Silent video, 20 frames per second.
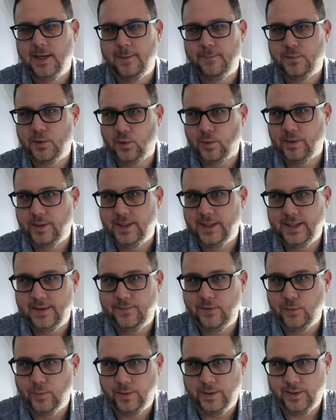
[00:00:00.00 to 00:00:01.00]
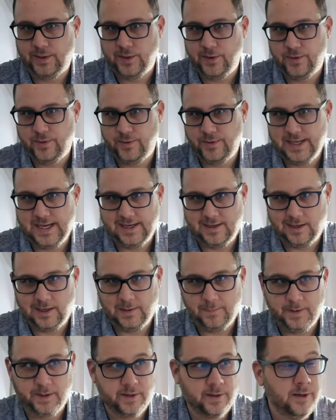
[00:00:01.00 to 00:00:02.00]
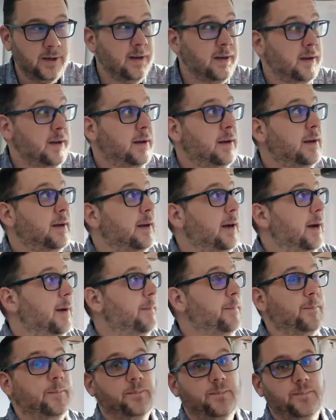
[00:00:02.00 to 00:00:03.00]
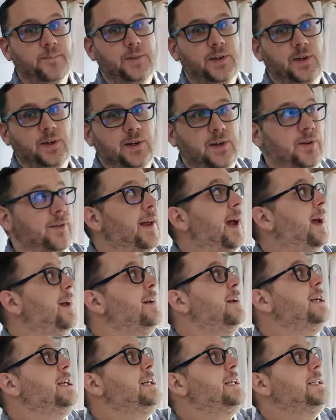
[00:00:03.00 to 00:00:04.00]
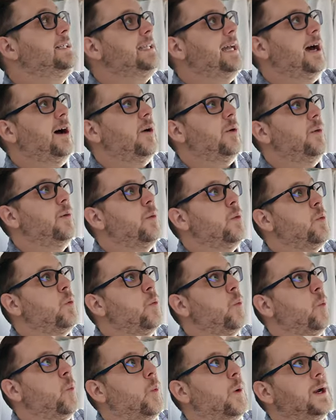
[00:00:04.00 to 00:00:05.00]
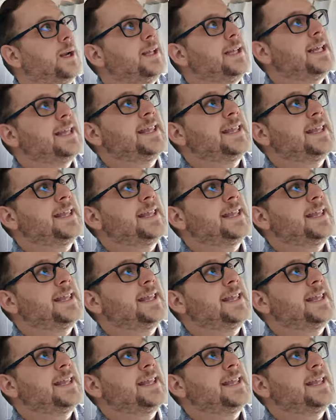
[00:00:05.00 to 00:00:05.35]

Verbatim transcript: toilet if you want to go through that nightmare. You can do that. Now, one of the